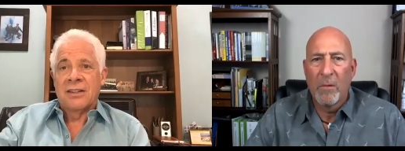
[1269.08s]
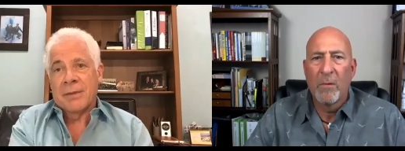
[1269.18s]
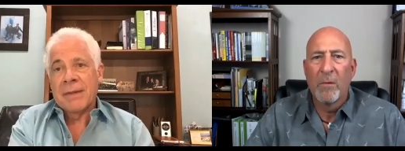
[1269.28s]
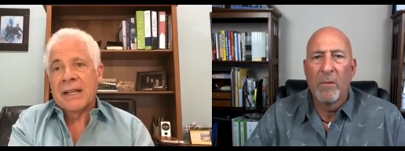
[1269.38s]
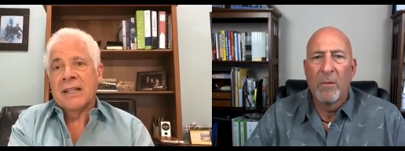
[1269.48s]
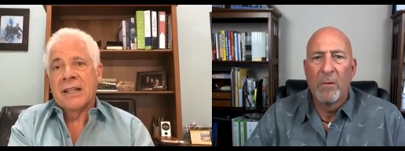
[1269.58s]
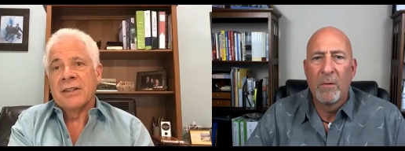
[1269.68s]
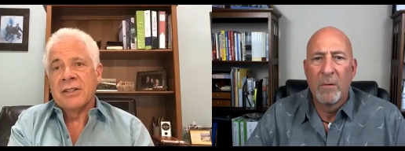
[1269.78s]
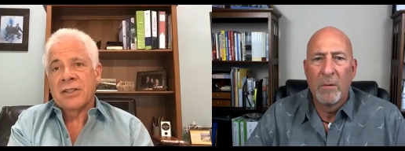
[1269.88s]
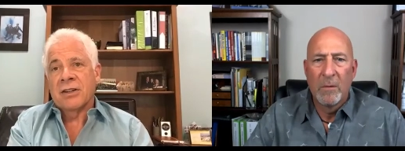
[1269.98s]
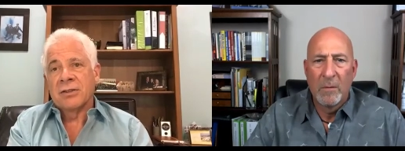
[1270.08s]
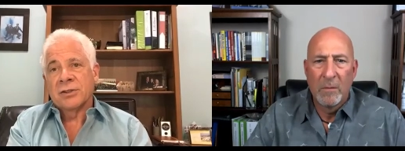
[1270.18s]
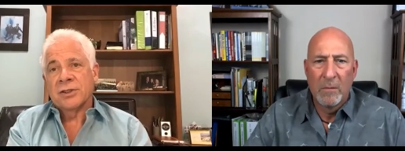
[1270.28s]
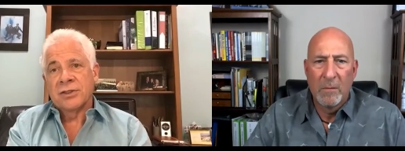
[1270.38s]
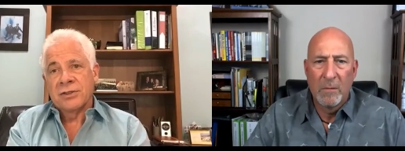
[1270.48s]
Speaker 1: As long as they understood,
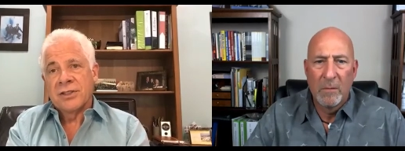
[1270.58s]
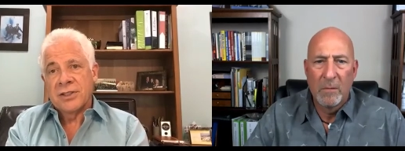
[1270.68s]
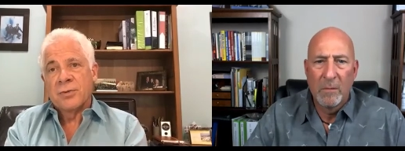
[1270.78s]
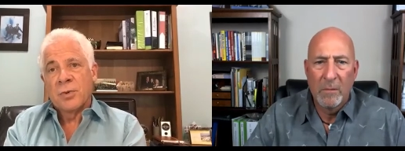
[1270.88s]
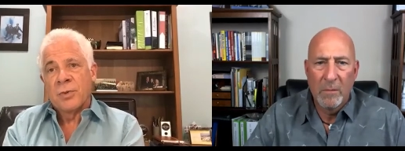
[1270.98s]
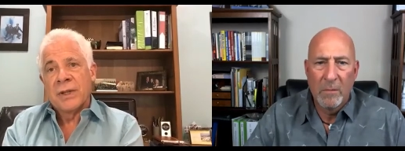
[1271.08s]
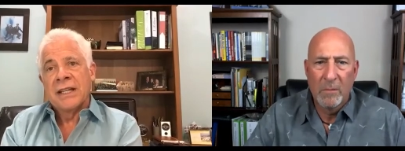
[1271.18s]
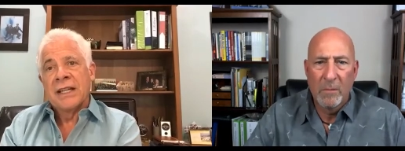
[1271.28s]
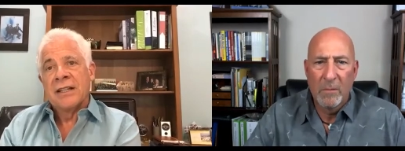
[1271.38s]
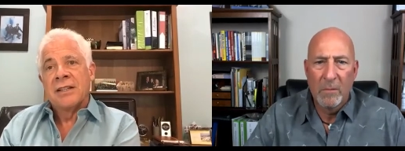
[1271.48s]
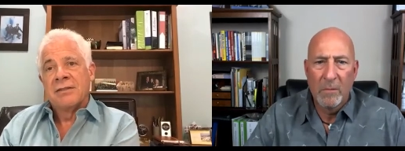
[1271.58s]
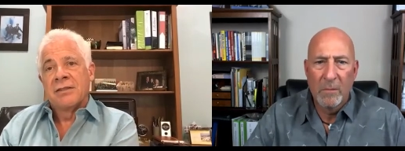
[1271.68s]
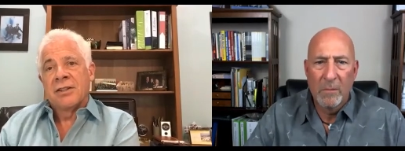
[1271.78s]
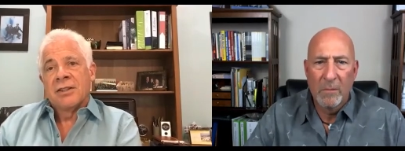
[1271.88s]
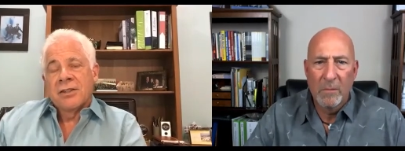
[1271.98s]
we got to maintain this culture. This is
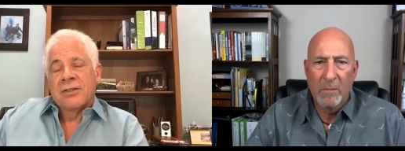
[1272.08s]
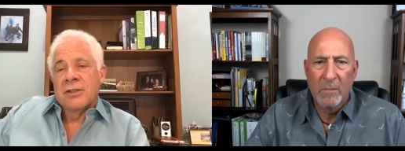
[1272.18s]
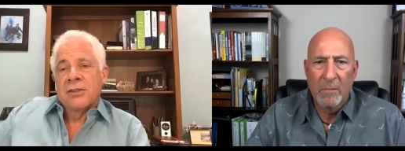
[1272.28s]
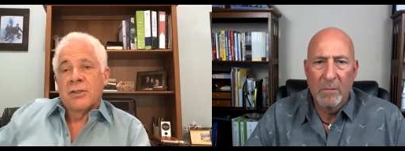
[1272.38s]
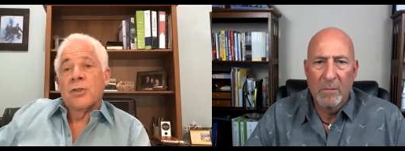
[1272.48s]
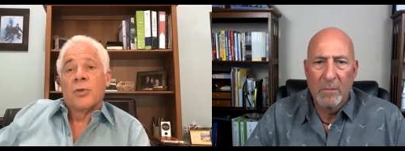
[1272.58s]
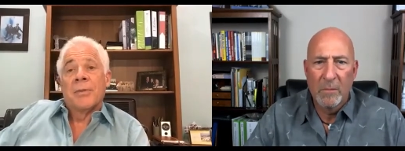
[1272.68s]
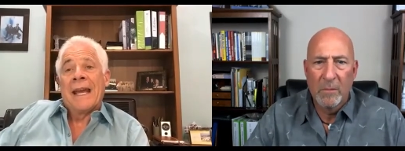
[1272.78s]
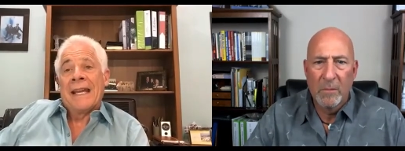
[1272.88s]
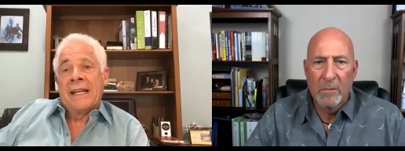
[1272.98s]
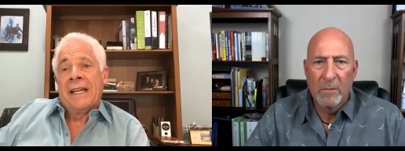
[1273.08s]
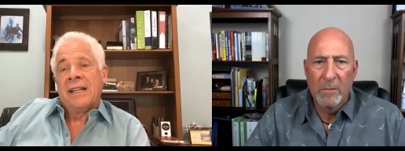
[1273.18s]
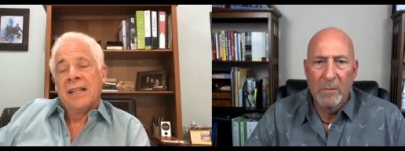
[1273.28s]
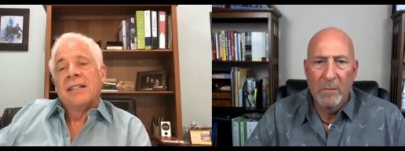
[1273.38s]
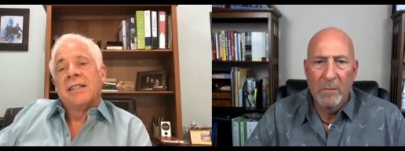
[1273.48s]
what we need to to to
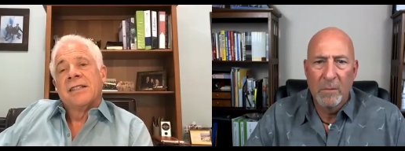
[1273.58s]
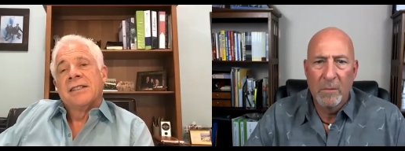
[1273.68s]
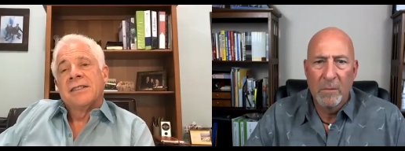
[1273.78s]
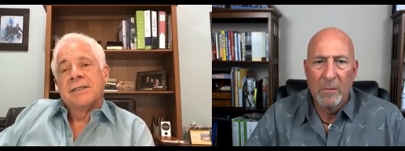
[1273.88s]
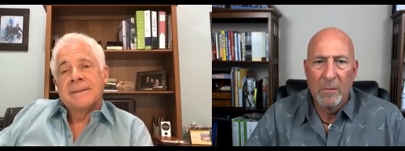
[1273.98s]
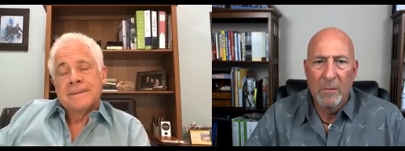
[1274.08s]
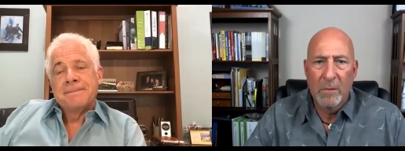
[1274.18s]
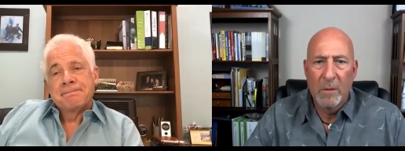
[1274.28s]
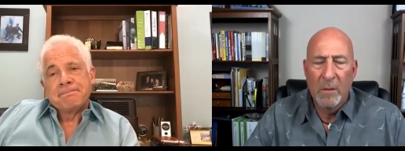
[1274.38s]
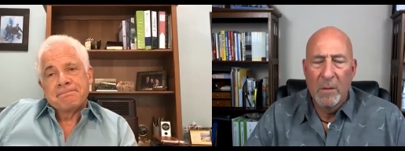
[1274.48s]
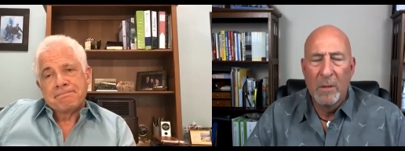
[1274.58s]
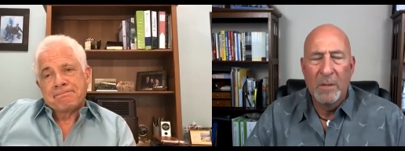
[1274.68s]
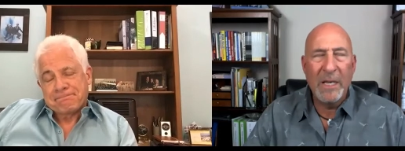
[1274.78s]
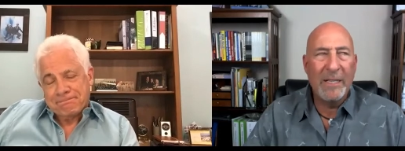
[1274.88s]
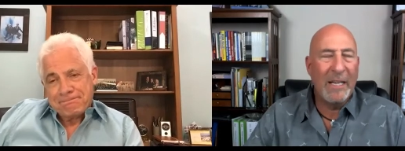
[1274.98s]
remain.
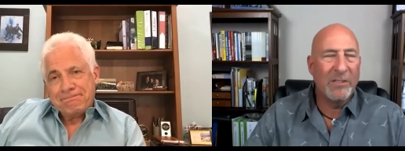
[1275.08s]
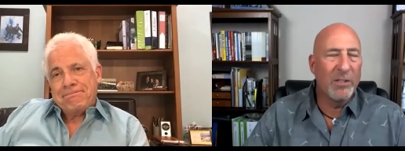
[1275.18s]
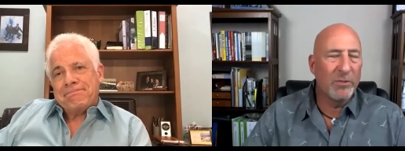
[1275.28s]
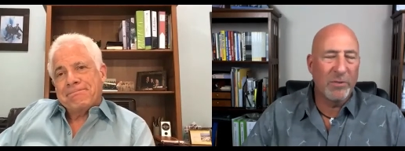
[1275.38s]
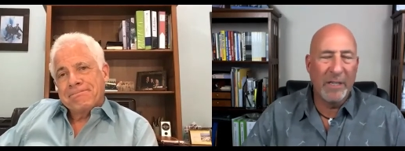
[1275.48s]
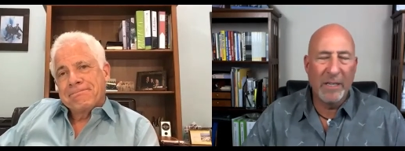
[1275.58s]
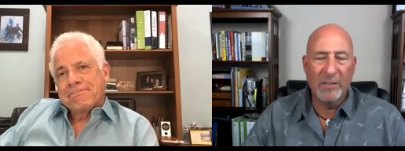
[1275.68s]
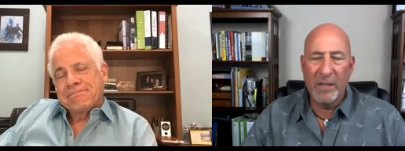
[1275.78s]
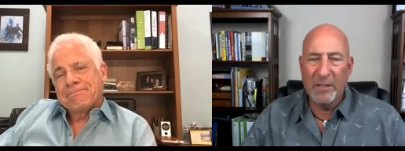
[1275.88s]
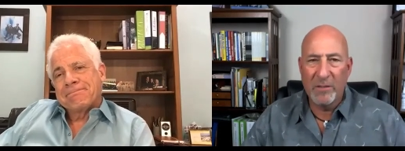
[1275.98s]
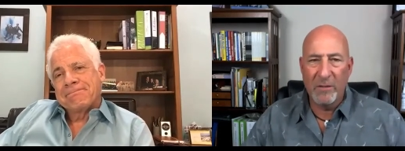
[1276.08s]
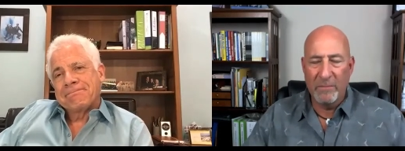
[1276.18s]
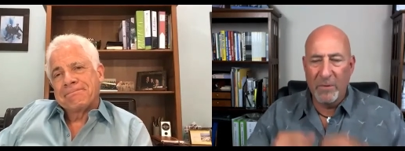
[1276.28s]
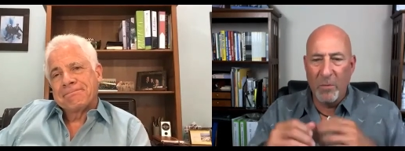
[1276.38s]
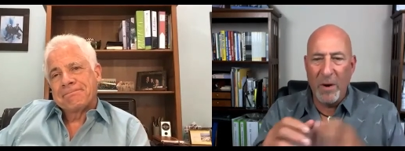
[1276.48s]
Speaker 2: That's interesting. Is is
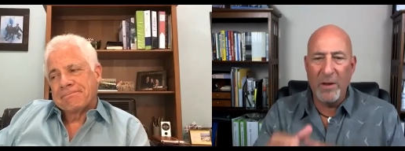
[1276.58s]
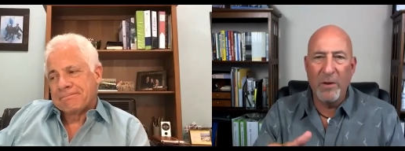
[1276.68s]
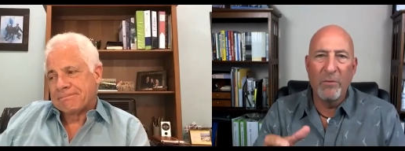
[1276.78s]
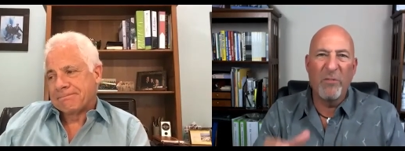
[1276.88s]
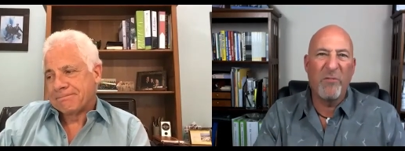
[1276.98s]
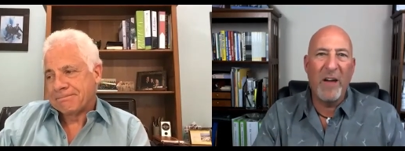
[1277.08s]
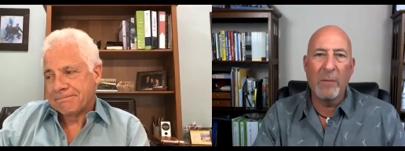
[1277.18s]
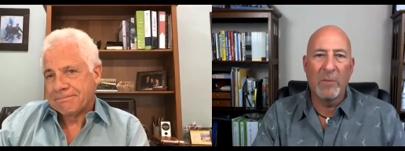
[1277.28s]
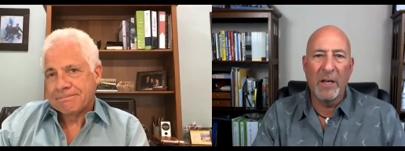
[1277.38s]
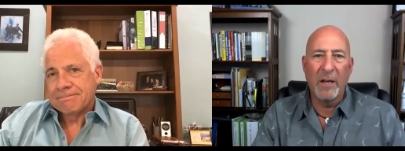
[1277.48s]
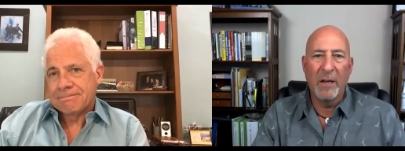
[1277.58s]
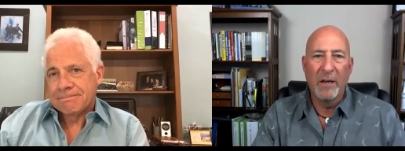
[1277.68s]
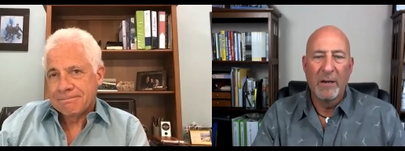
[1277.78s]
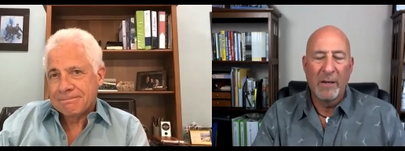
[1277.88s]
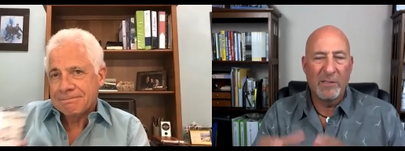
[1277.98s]
the way you use family?
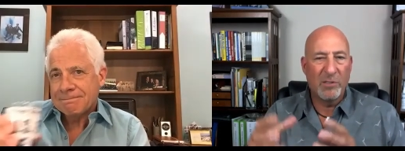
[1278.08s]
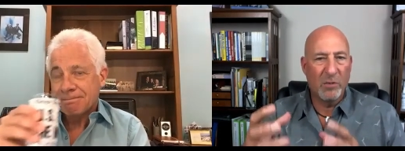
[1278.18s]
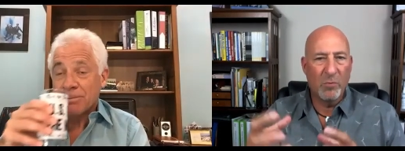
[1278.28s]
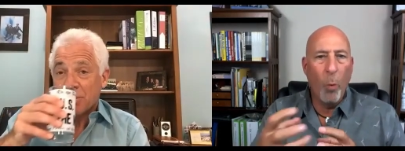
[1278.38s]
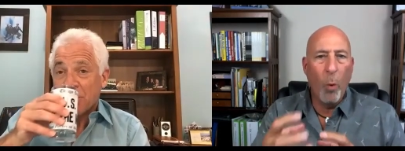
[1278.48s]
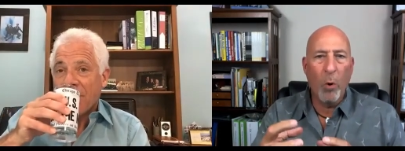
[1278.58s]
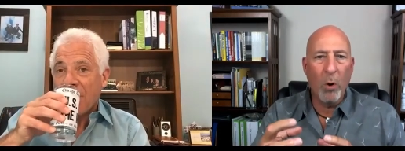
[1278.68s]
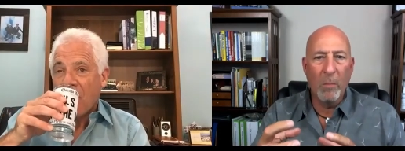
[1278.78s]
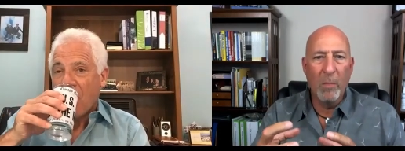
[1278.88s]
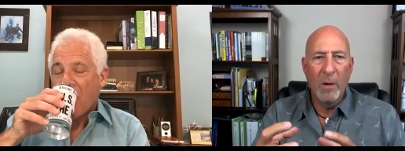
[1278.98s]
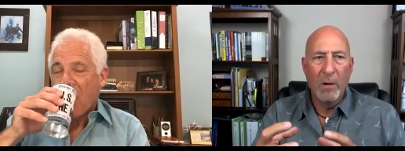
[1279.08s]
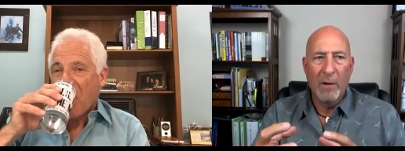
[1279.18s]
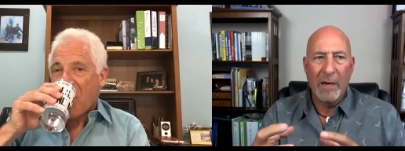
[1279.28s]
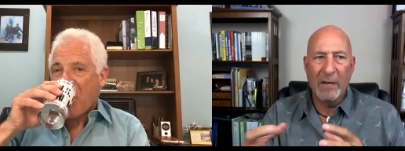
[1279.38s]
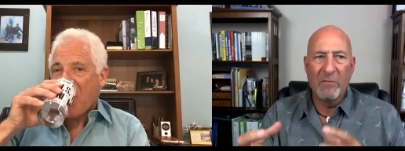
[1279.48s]
It's so mm. warm
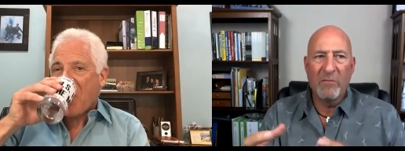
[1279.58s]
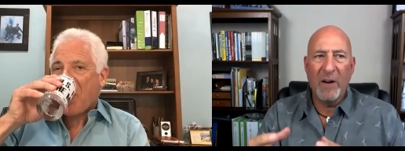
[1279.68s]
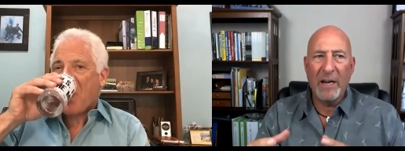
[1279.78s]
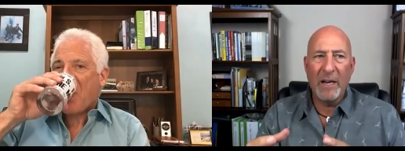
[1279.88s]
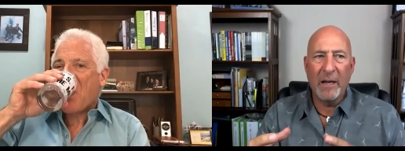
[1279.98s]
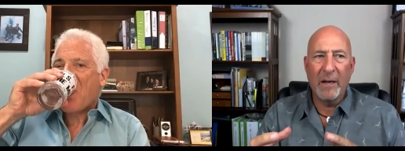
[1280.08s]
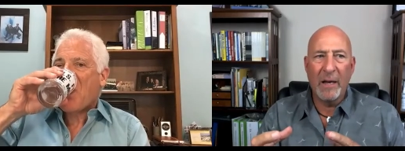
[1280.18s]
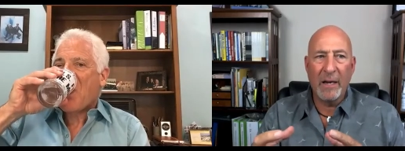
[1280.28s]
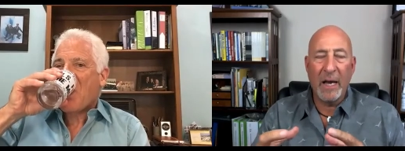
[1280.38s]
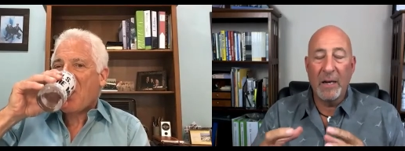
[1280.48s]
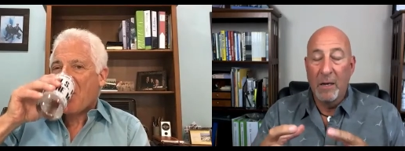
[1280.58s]
and inviting. And again,